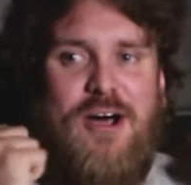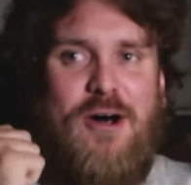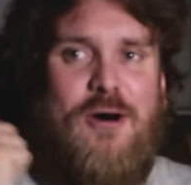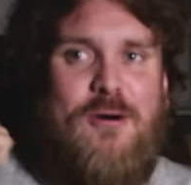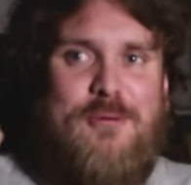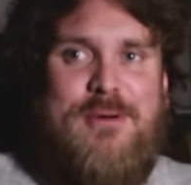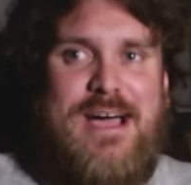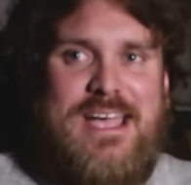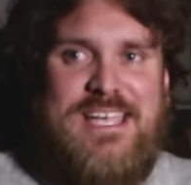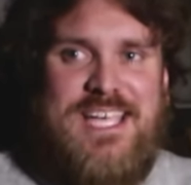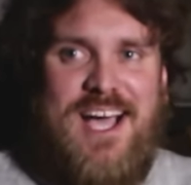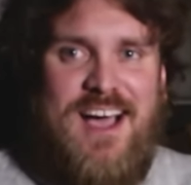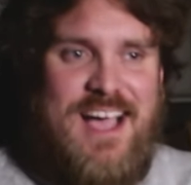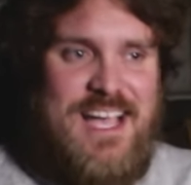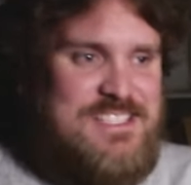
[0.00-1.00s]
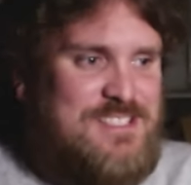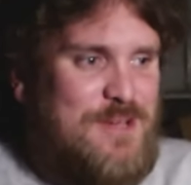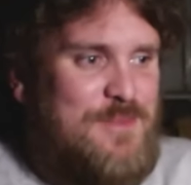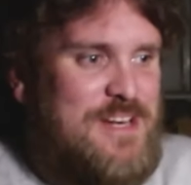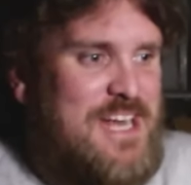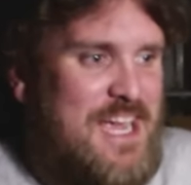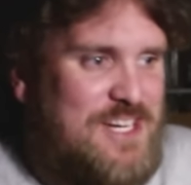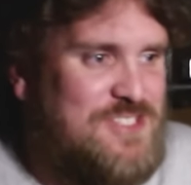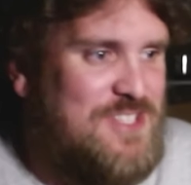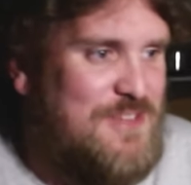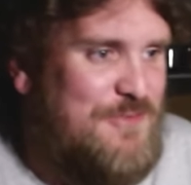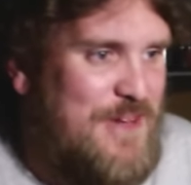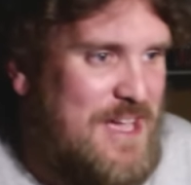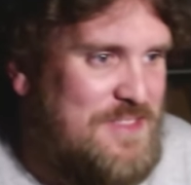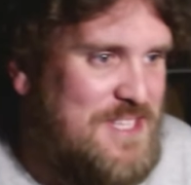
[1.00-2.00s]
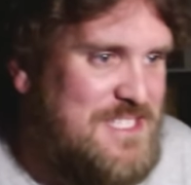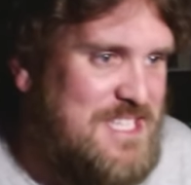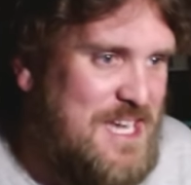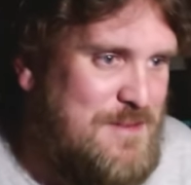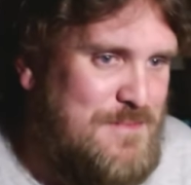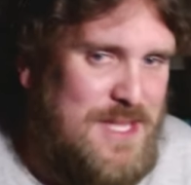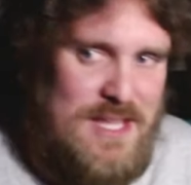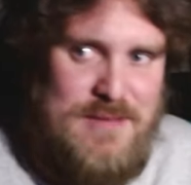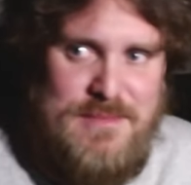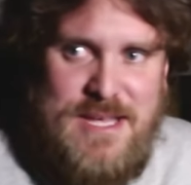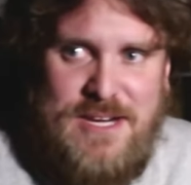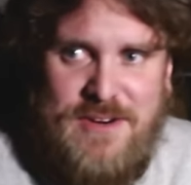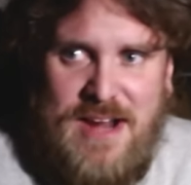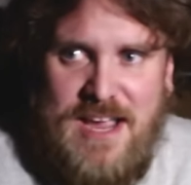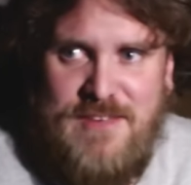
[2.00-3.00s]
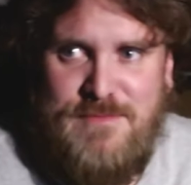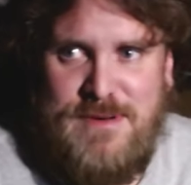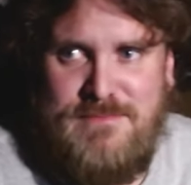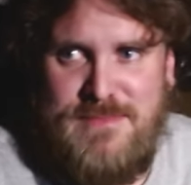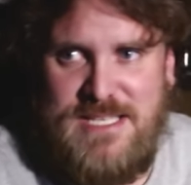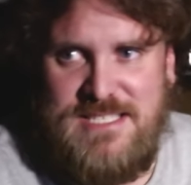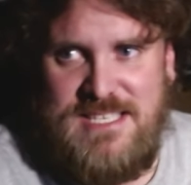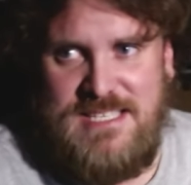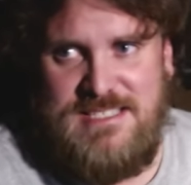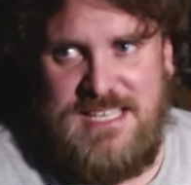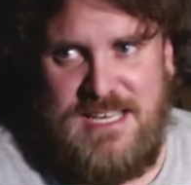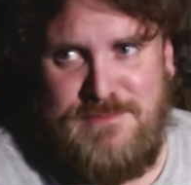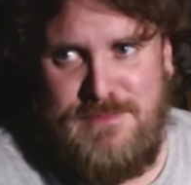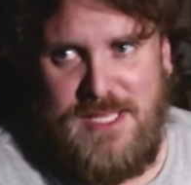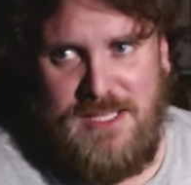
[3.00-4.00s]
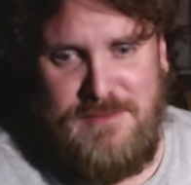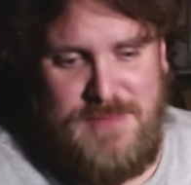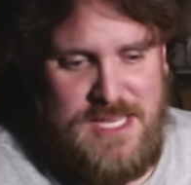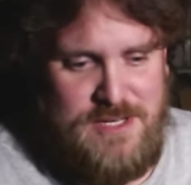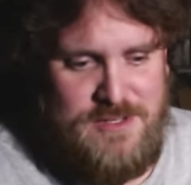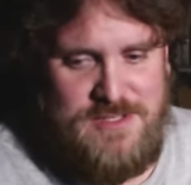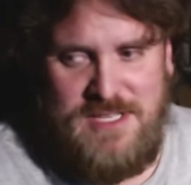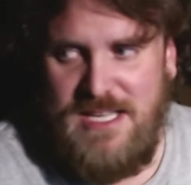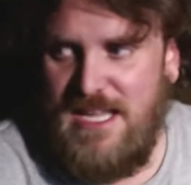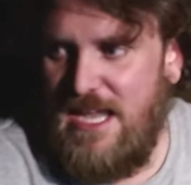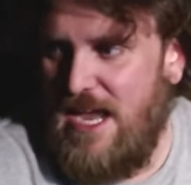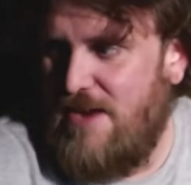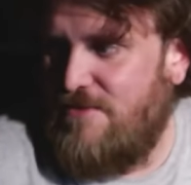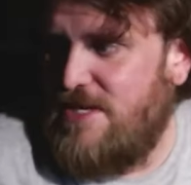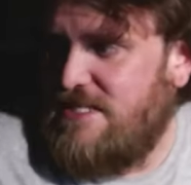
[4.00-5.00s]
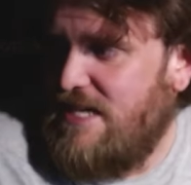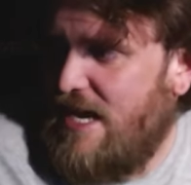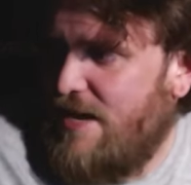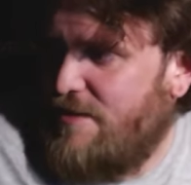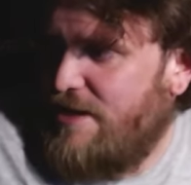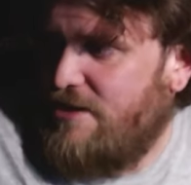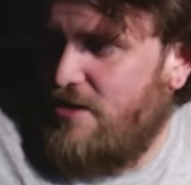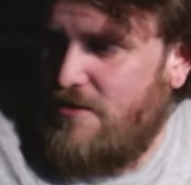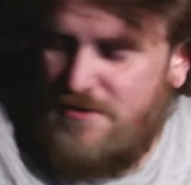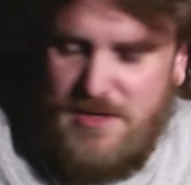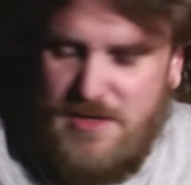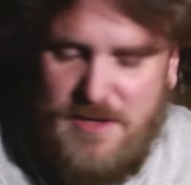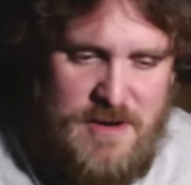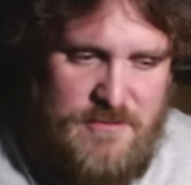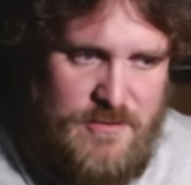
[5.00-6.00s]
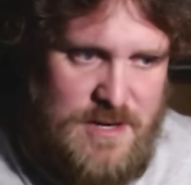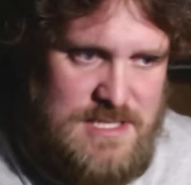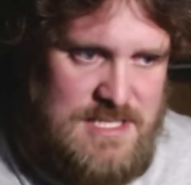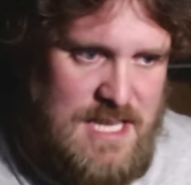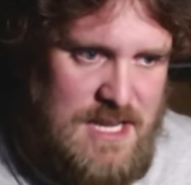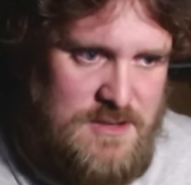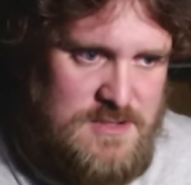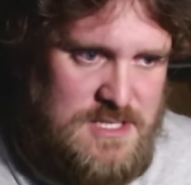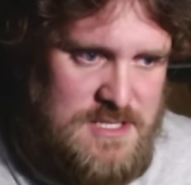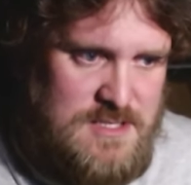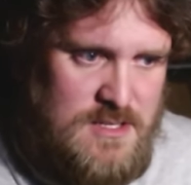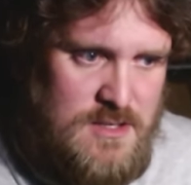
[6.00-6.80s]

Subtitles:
Oh my God, someone actually found the 10 millimeter. I've been missing 10 millimeters every time I go over to my friends' houses